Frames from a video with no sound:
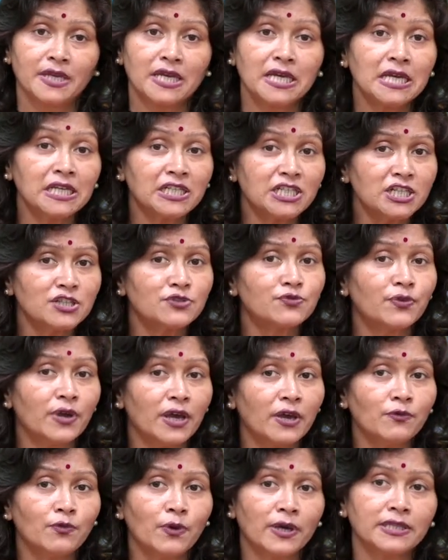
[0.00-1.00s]
It is
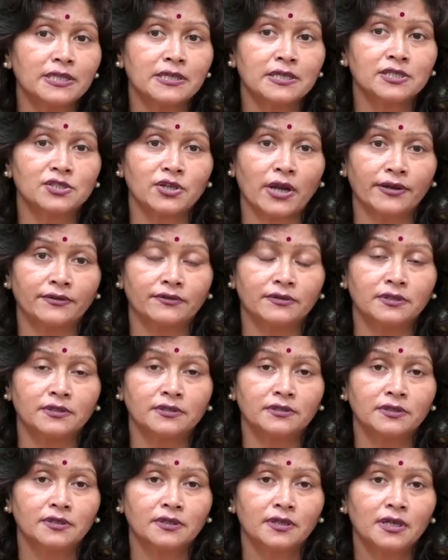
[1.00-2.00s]
fair weather standard.